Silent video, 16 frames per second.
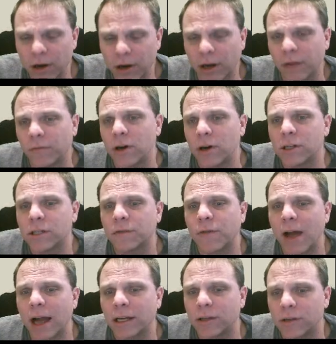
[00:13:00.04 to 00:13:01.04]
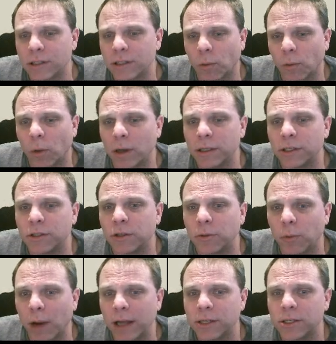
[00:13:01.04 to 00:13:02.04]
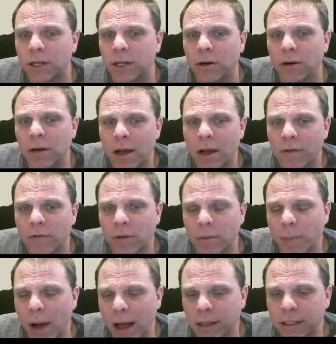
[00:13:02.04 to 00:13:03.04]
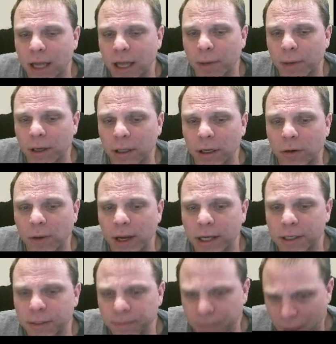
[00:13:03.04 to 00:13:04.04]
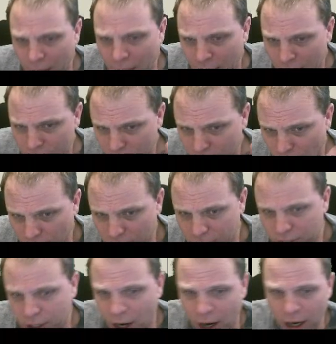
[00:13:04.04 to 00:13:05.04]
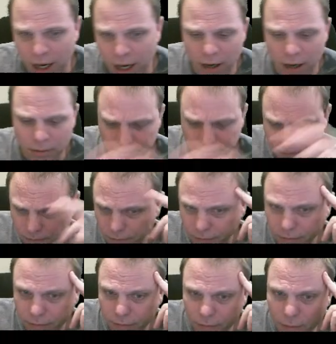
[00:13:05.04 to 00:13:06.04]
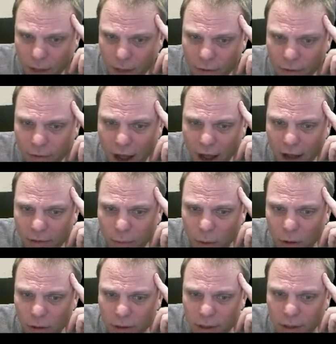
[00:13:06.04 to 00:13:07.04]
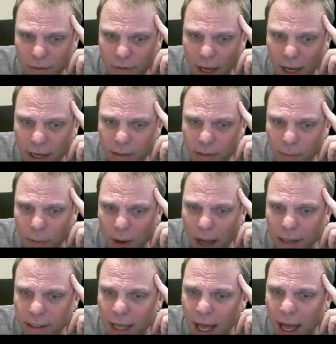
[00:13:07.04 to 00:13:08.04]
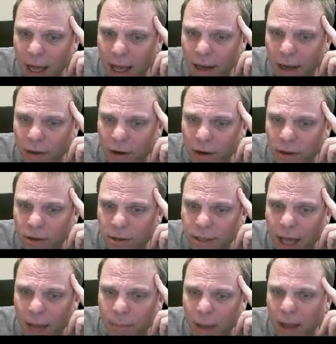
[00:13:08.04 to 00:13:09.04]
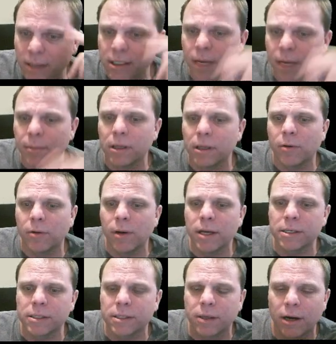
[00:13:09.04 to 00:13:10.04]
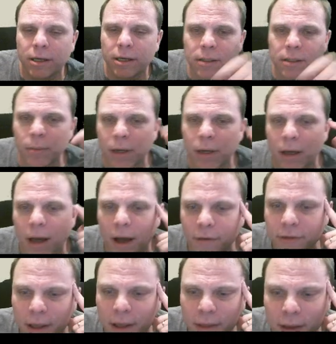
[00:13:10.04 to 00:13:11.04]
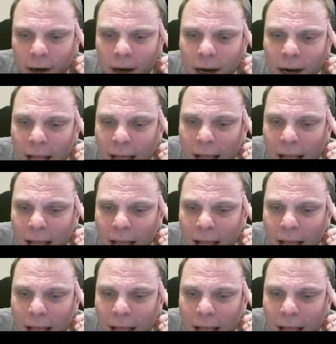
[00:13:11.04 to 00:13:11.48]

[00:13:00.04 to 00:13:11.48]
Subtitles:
your conversion factor is the 1 to 2 ratio from the balanced chemical equation. So you start here. 5 moles of the hydrogen peroxide, and then you use that balanced chemical equation. Sorry, it's a little bit offset there.